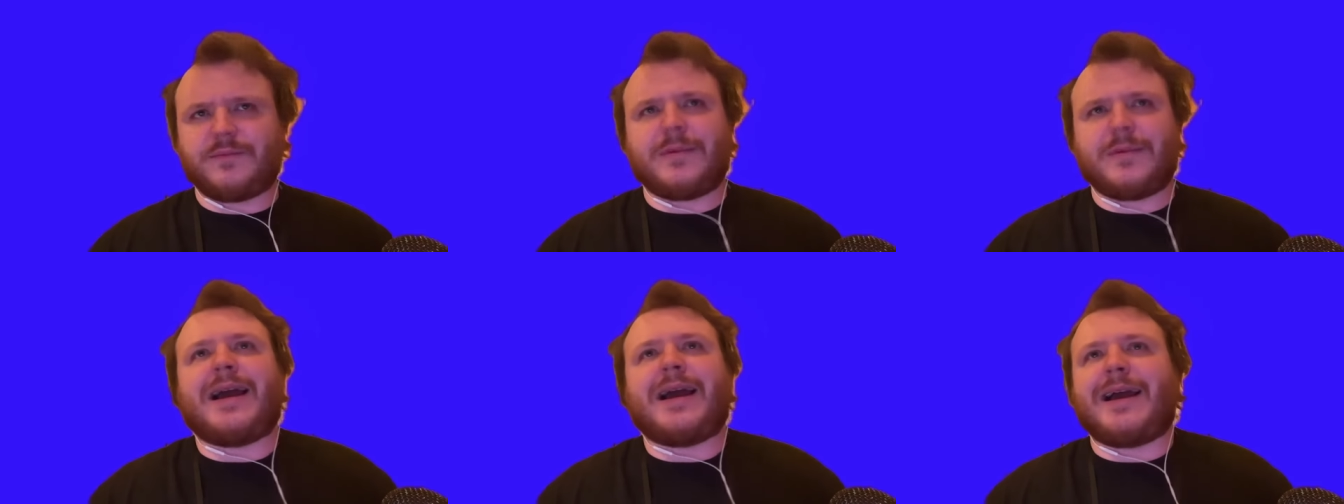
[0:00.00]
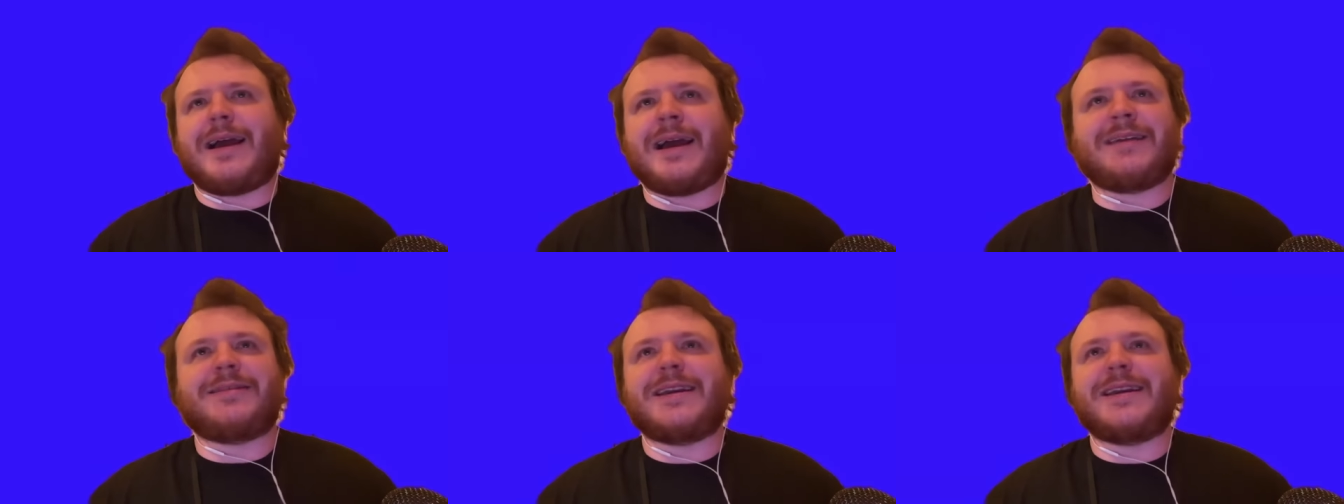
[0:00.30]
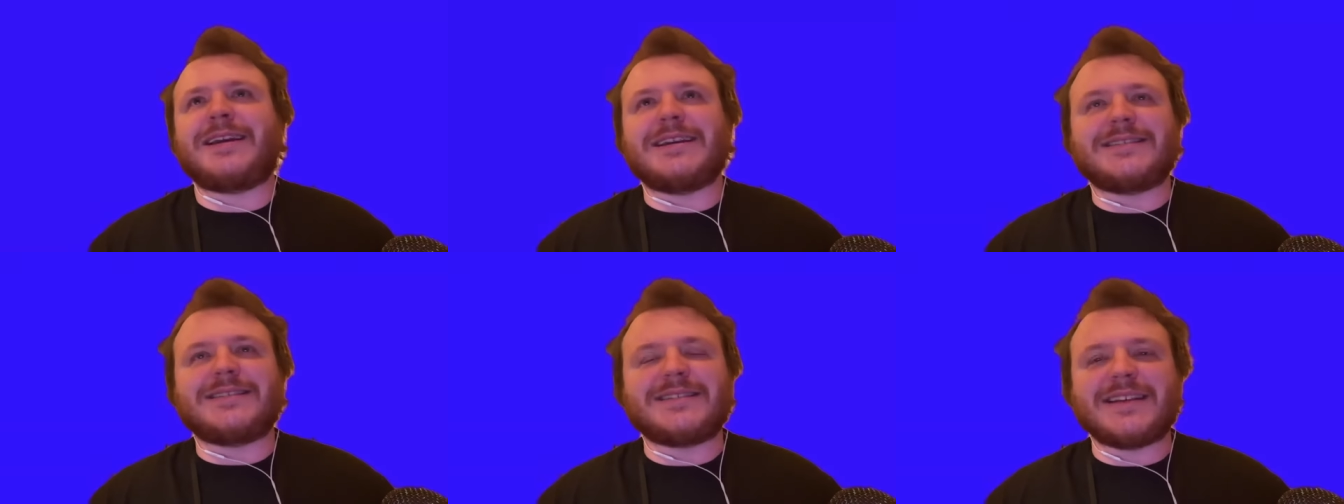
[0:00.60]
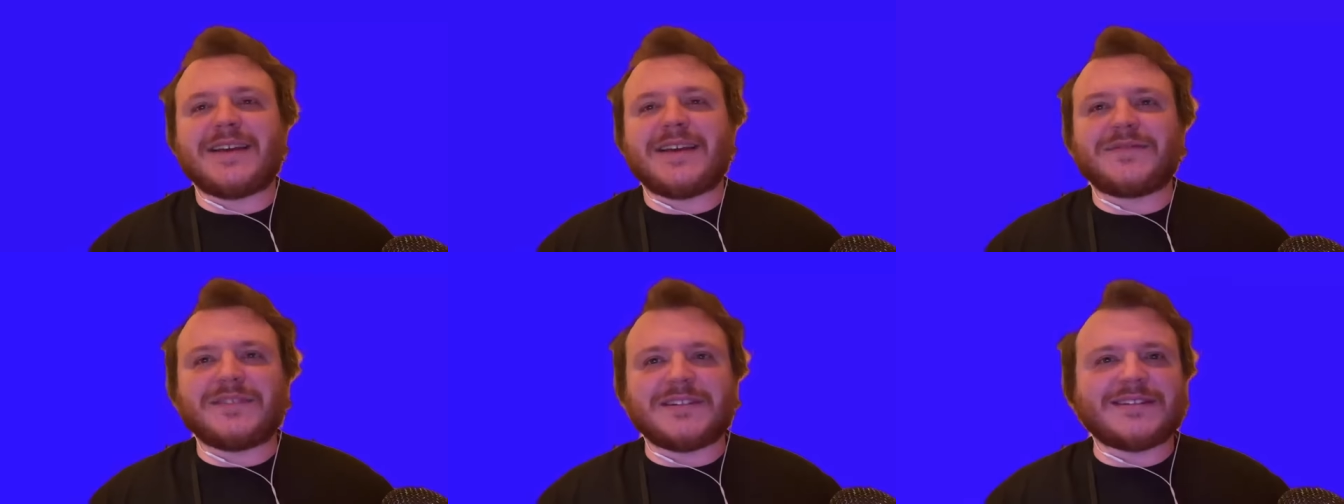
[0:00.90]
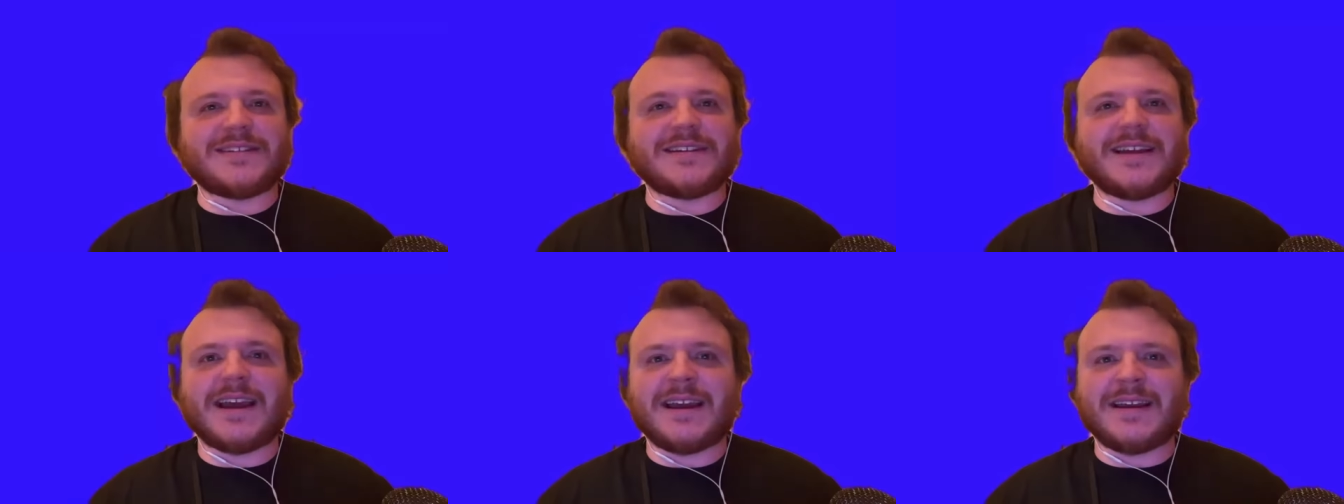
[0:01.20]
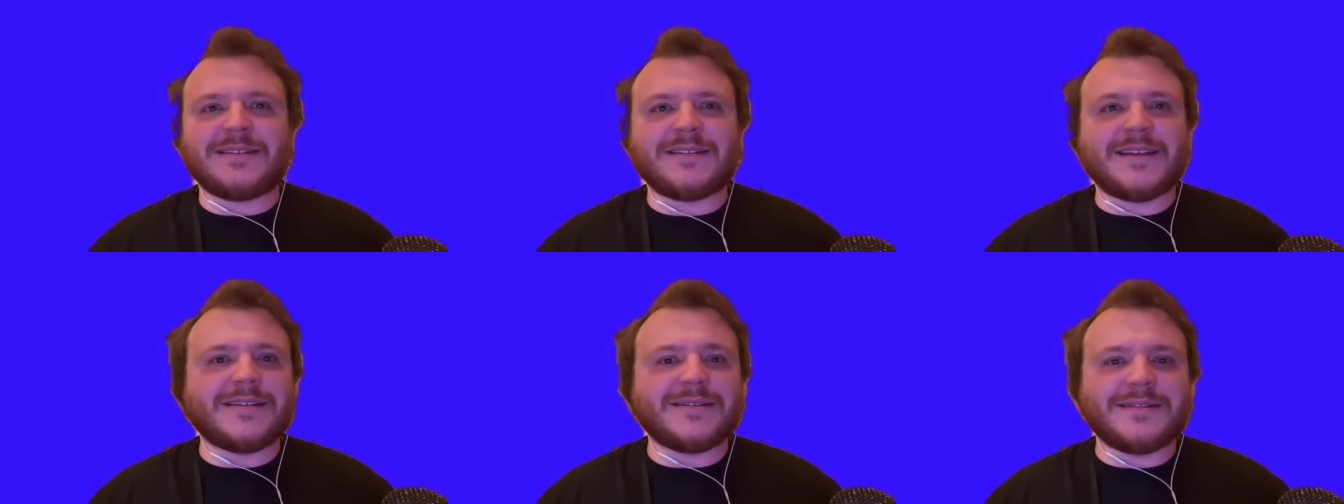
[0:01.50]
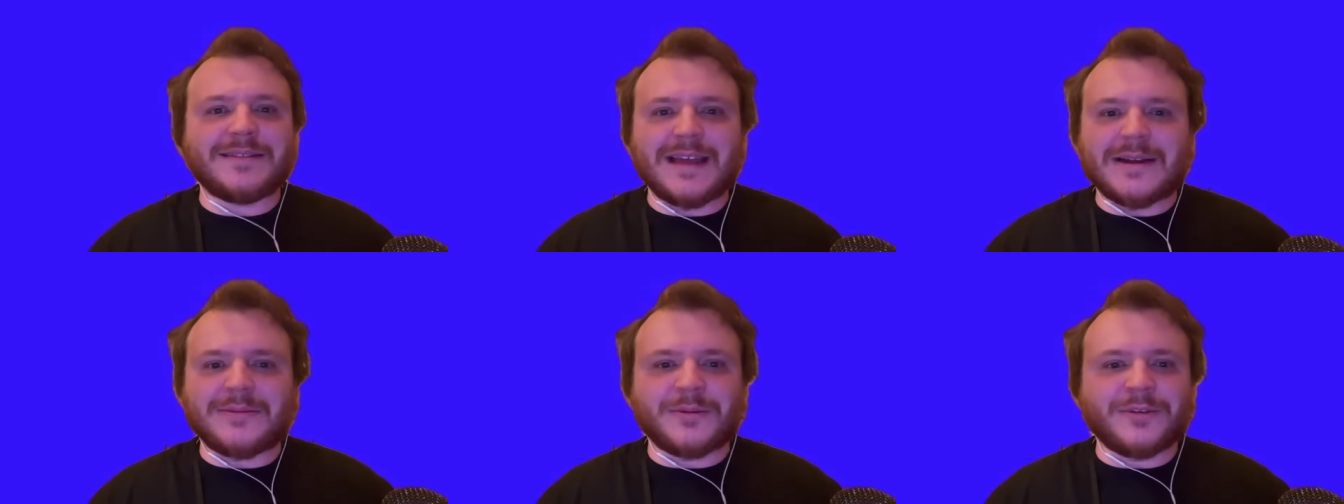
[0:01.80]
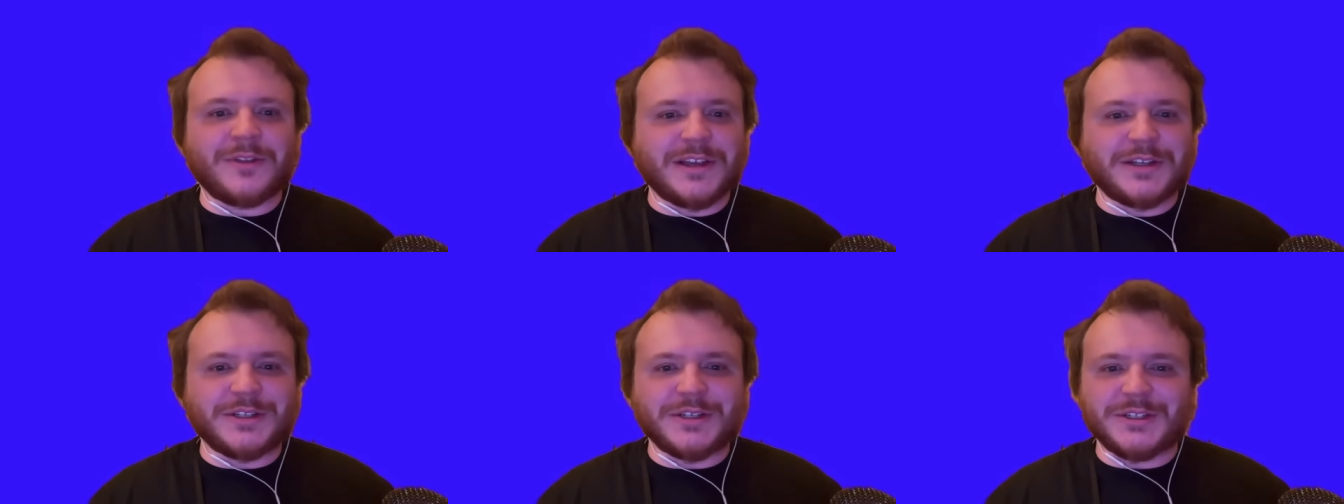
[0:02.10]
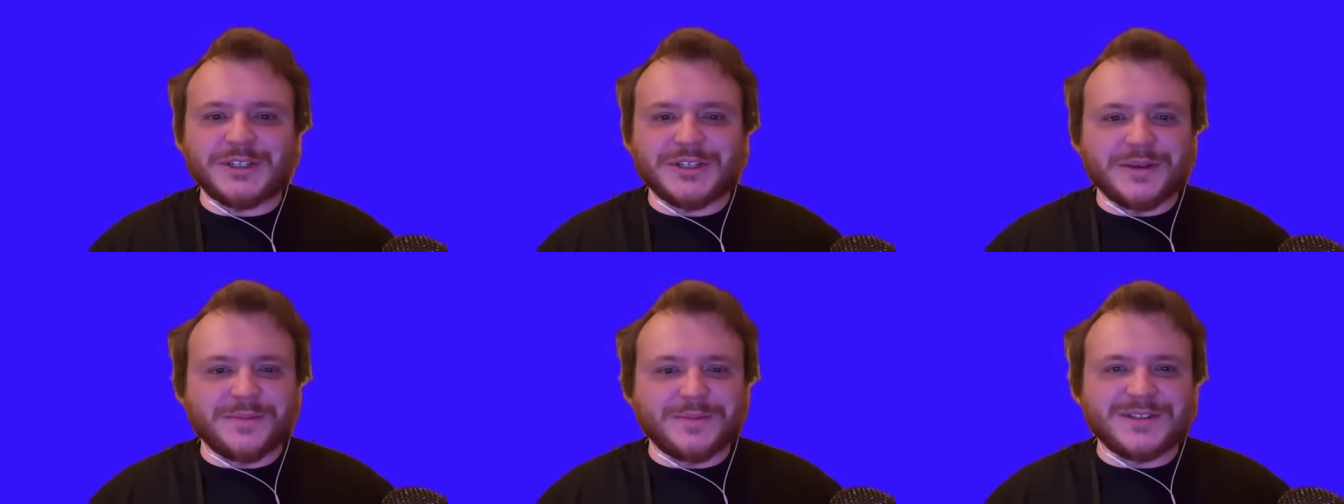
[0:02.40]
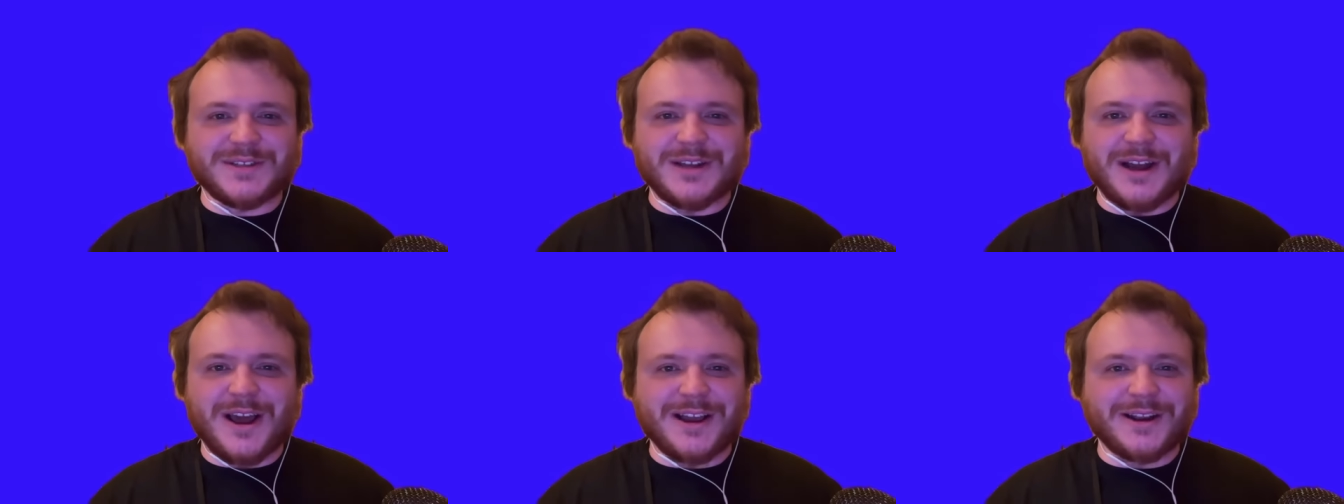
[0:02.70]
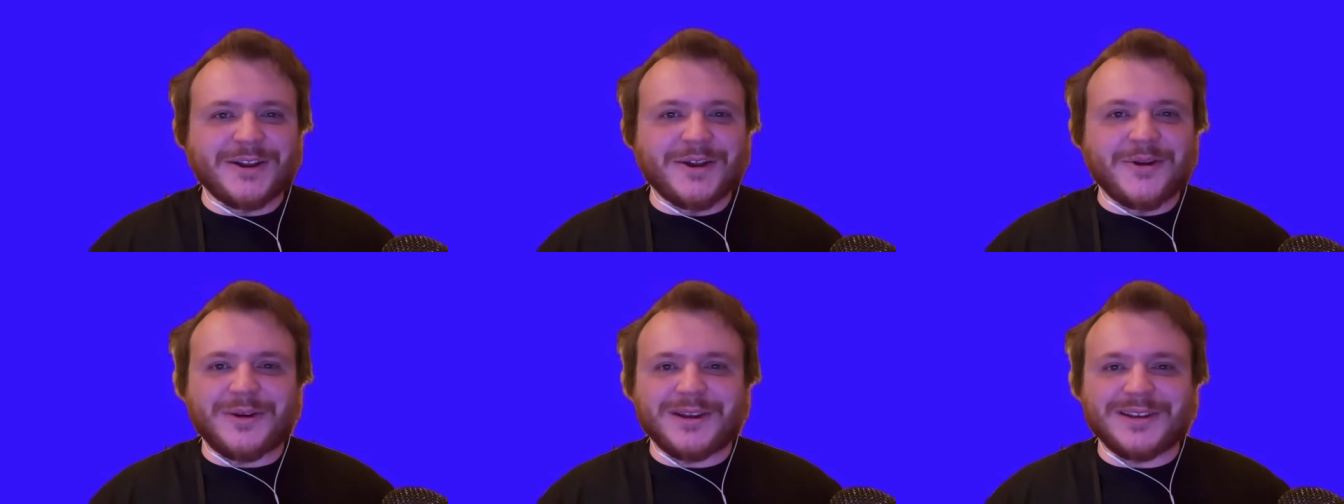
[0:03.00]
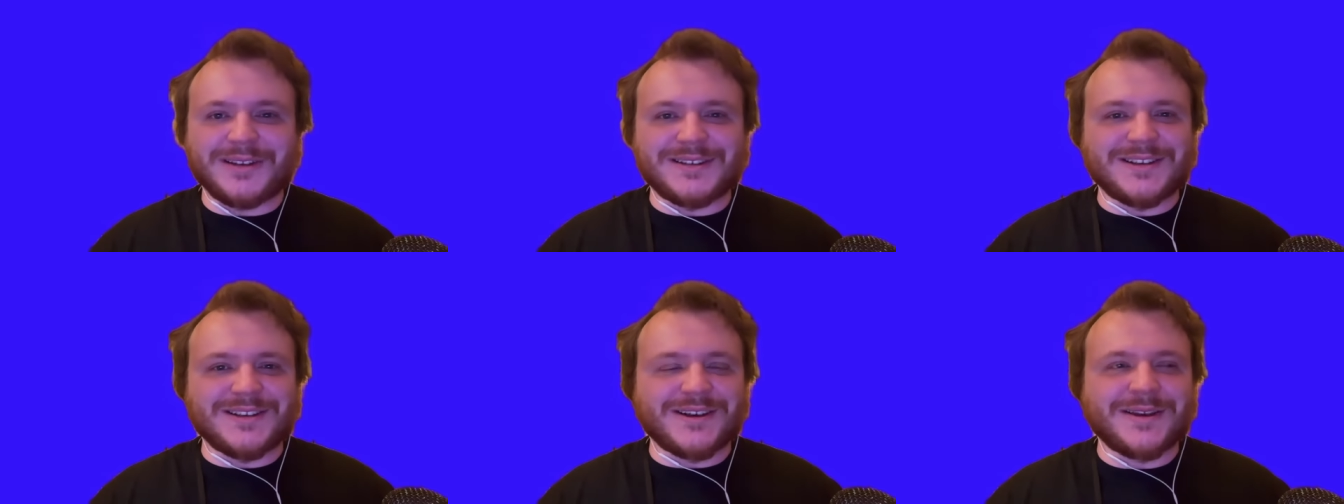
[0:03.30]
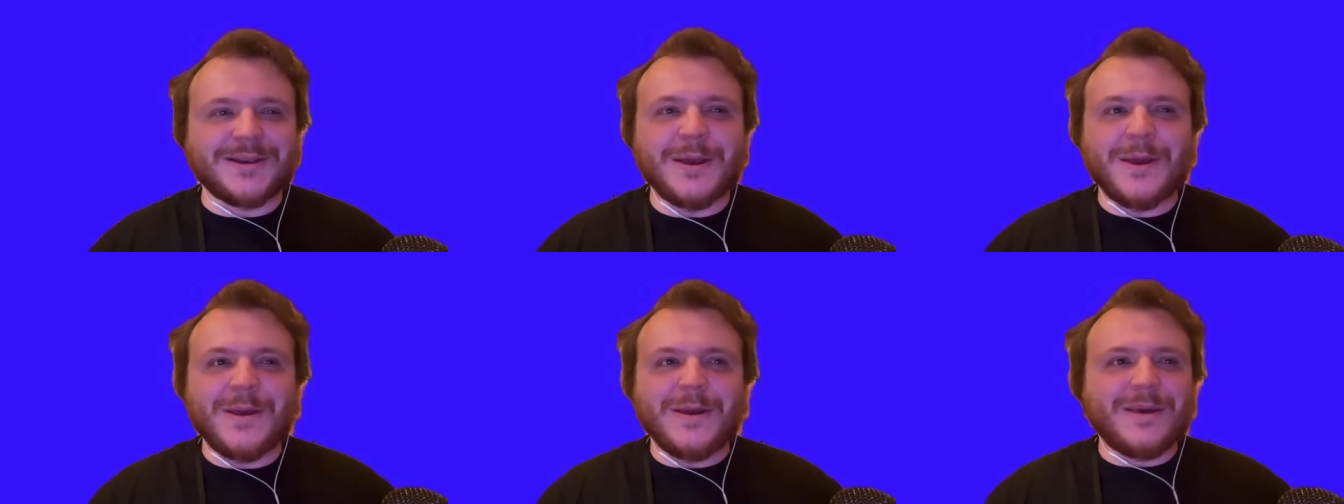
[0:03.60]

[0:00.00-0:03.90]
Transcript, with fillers: I think it's safe to say that that relationship is not going to